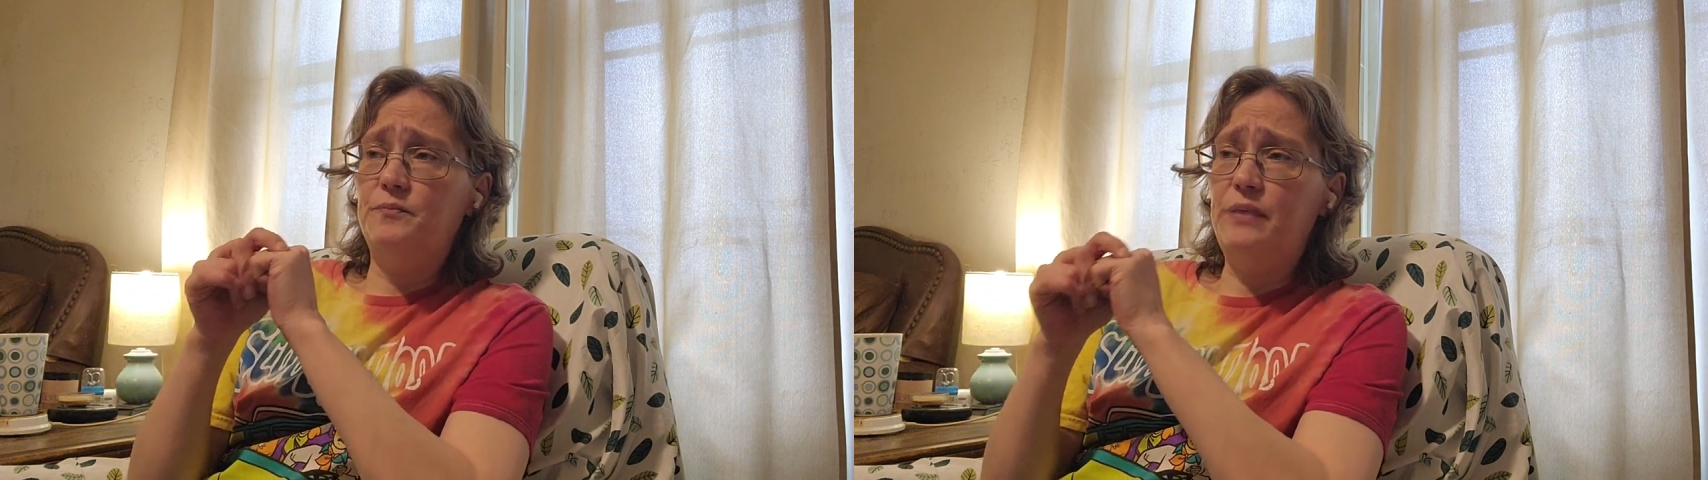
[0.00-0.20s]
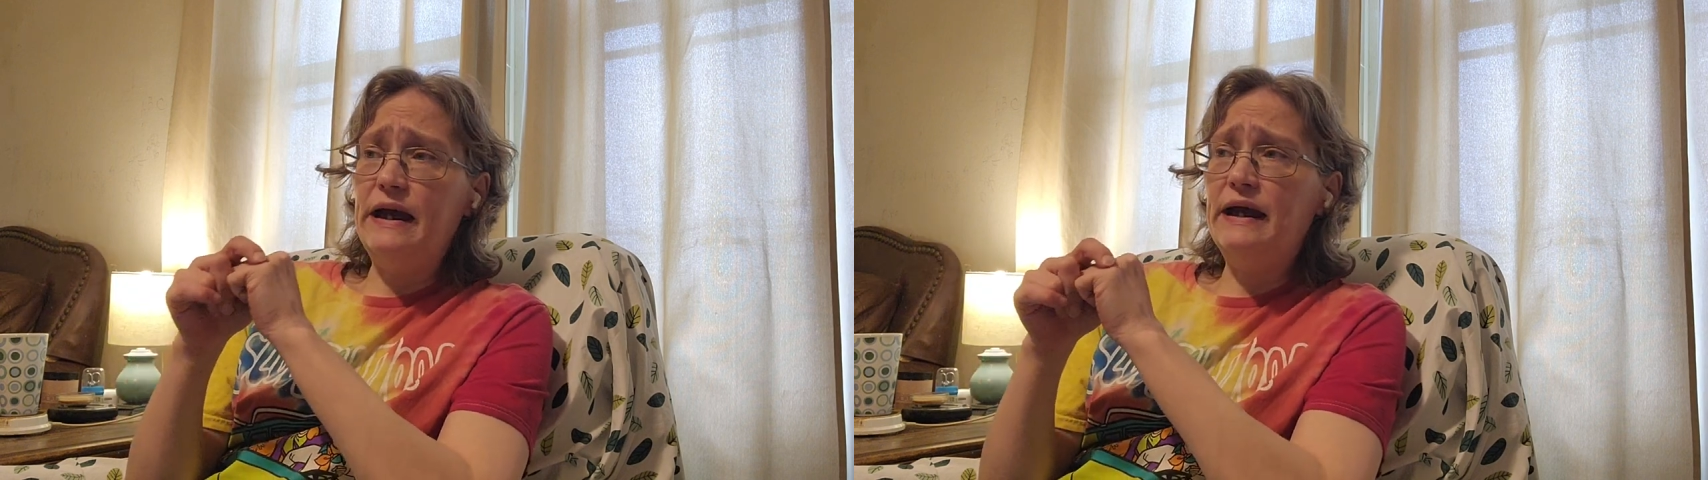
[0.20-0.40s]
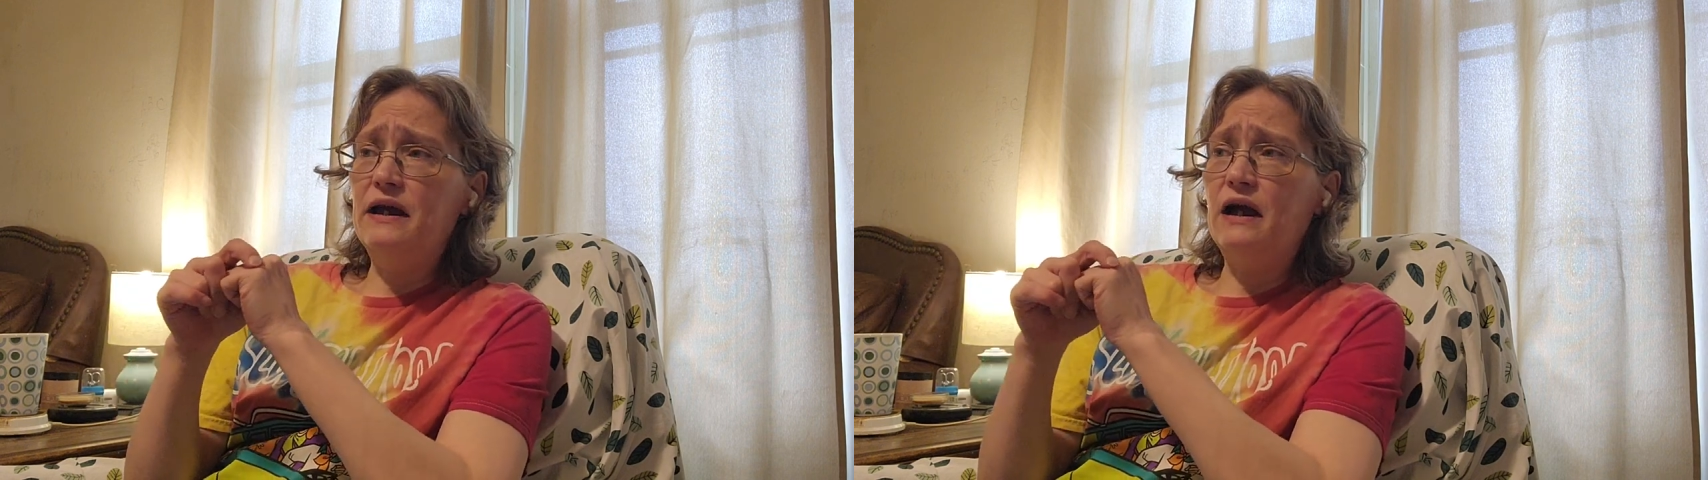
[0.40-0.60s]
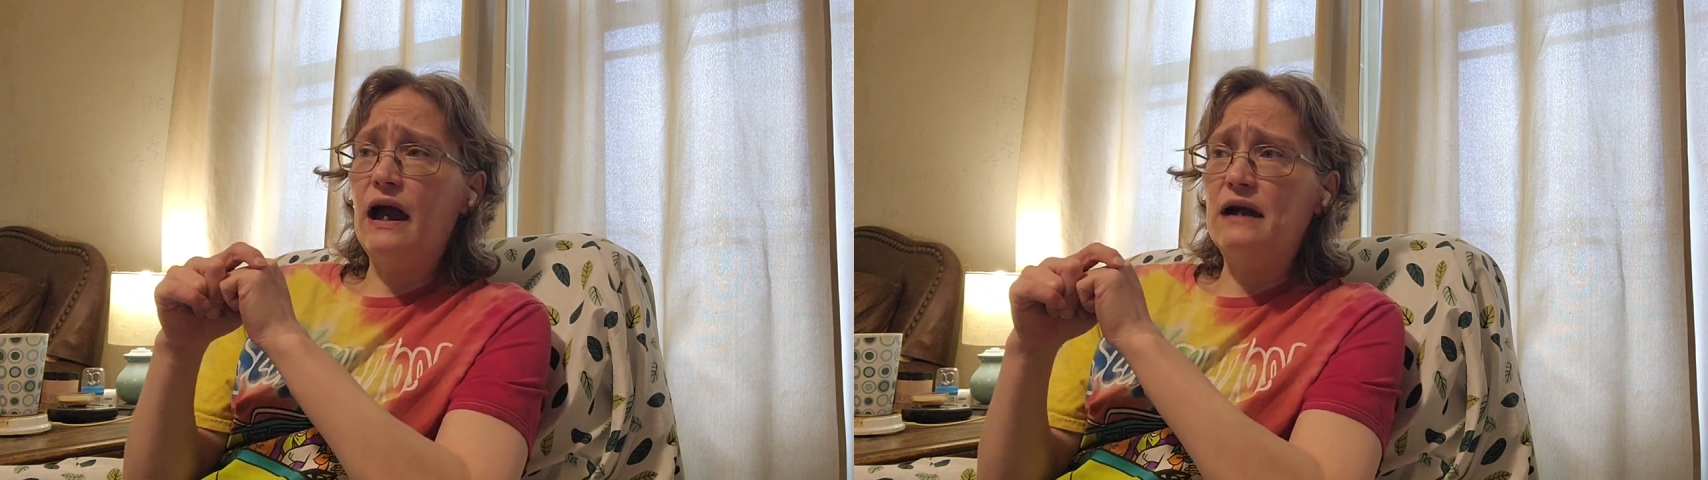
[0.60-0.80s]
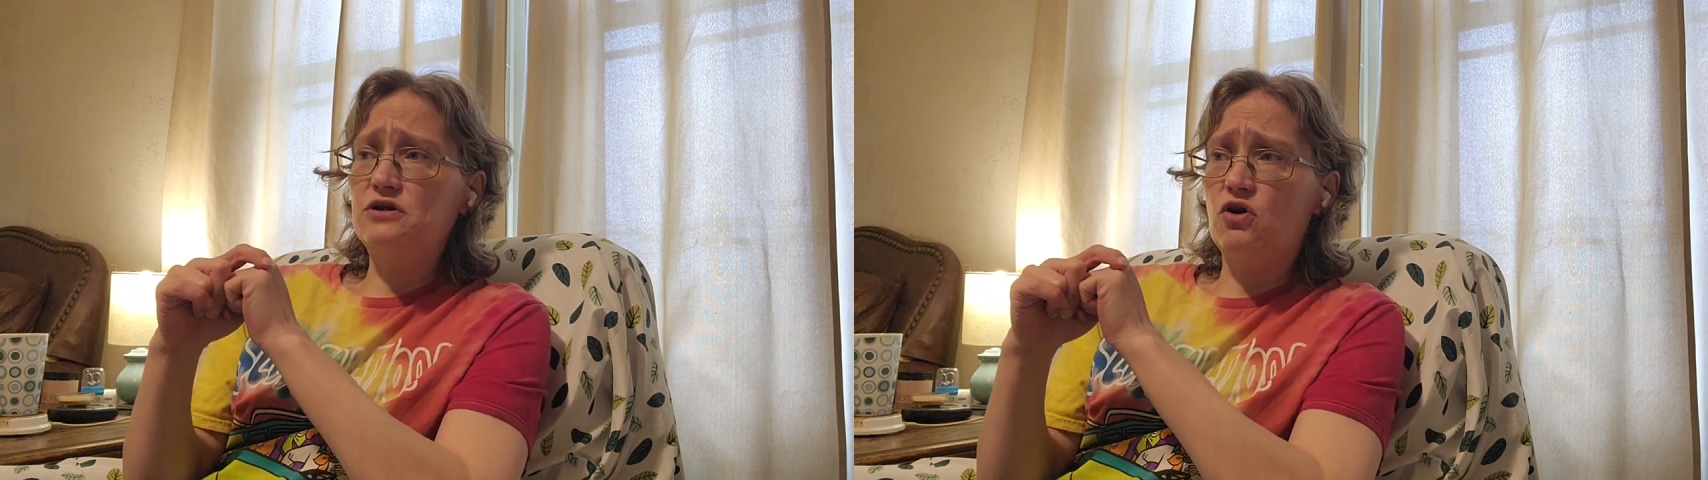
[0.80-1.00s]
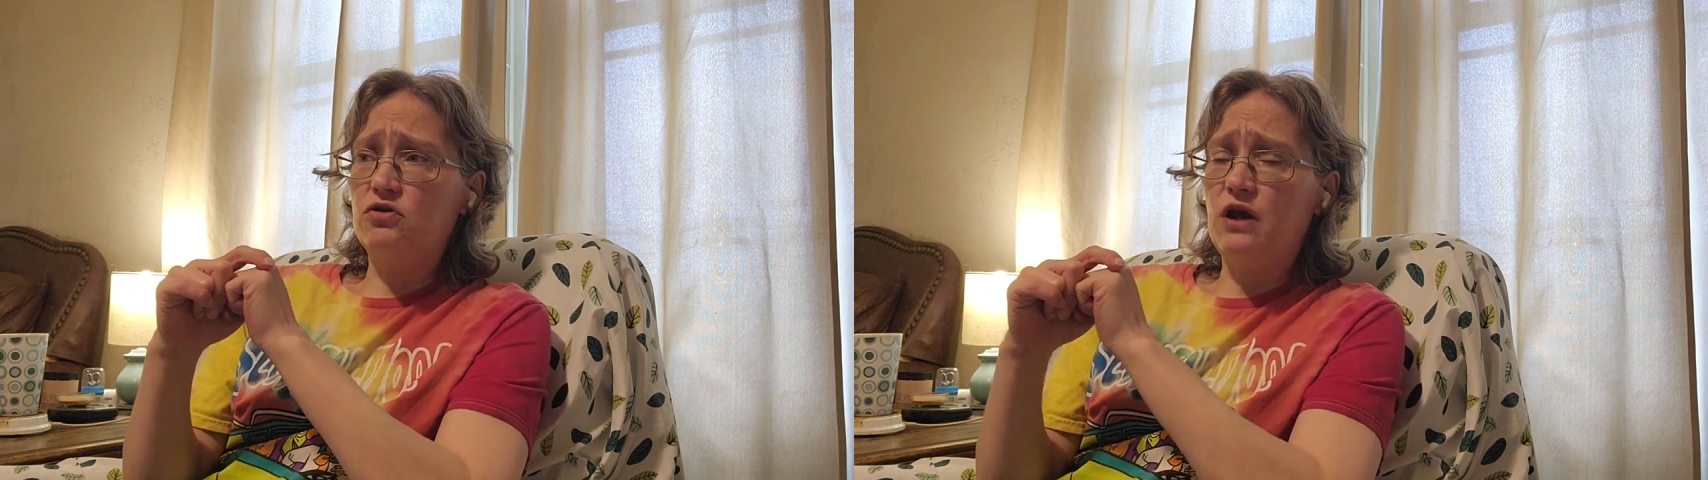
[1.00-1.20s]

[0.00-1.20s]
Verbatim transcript: Big has a hard